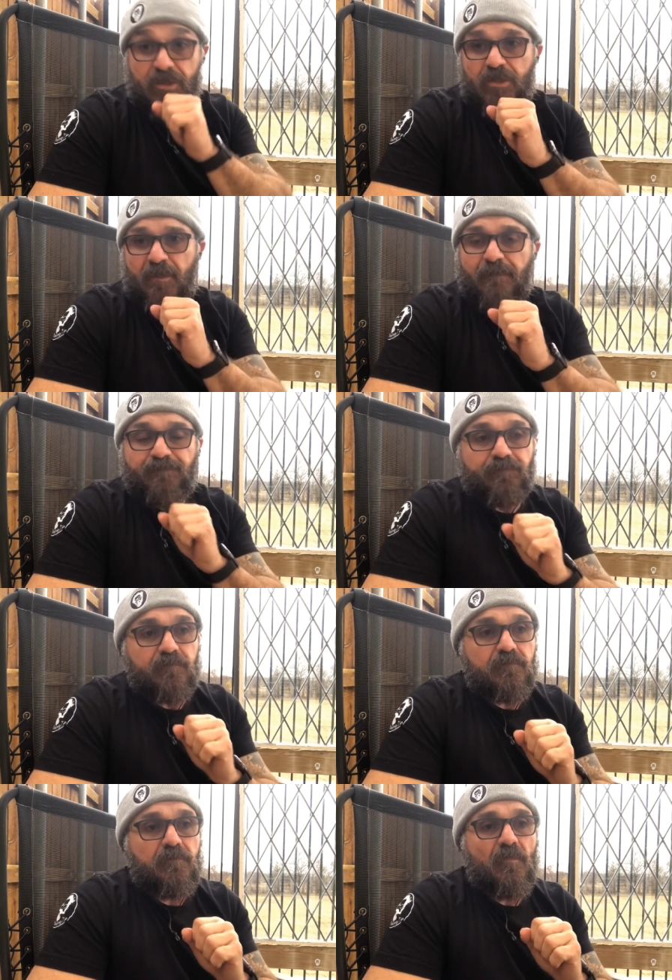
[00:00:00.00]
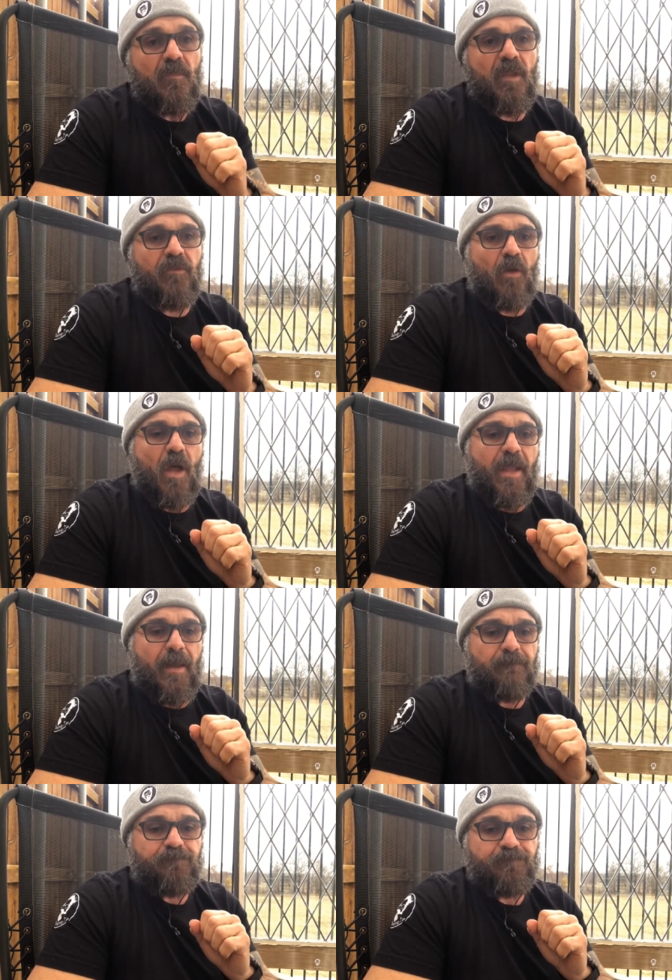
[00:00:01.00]
me, is I
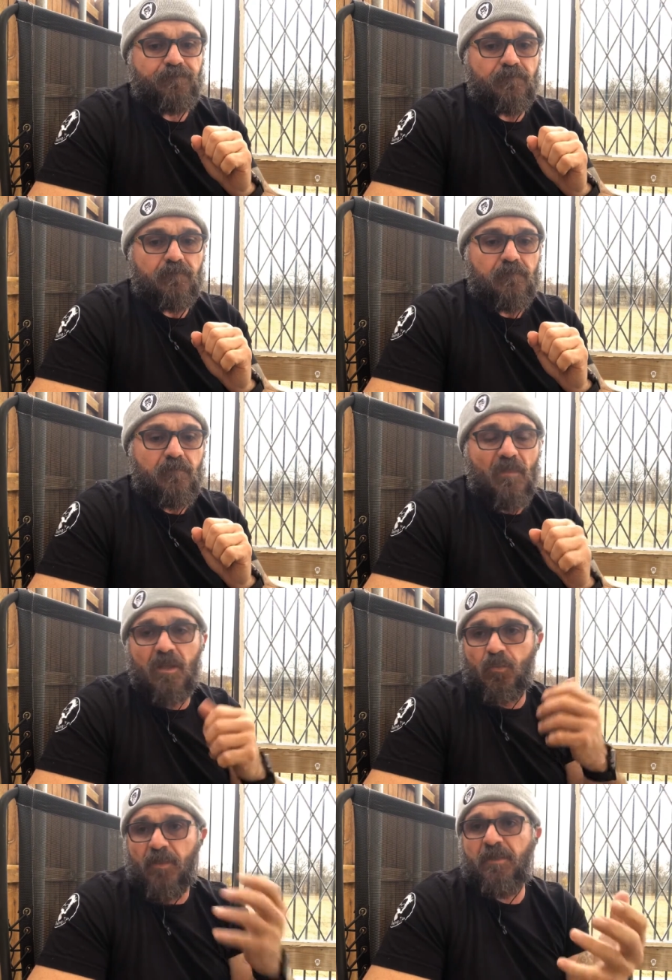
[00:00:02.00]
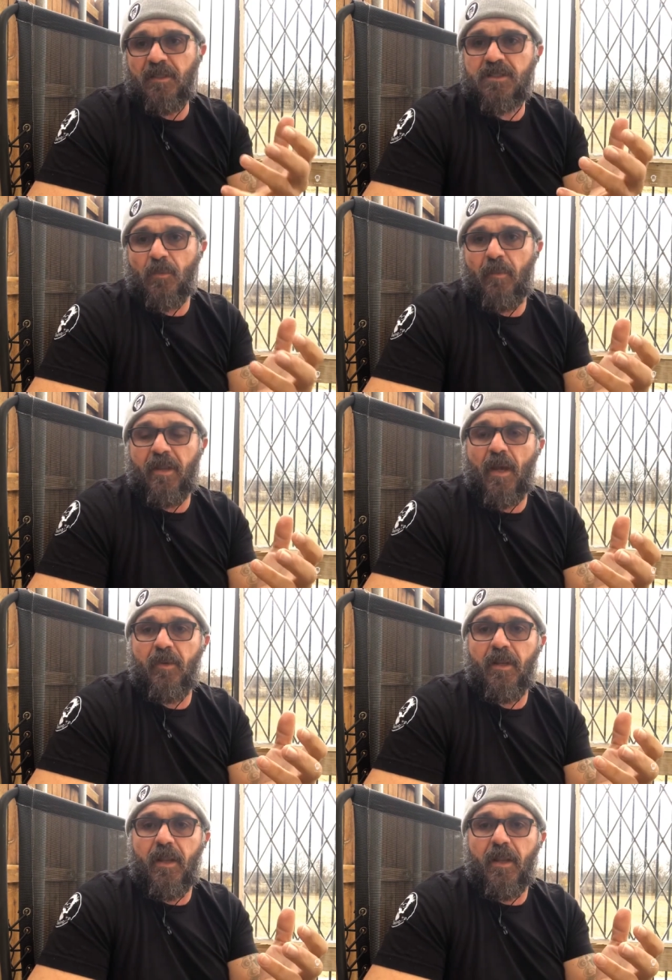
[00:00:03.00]
um, is with Melissa when we go in there.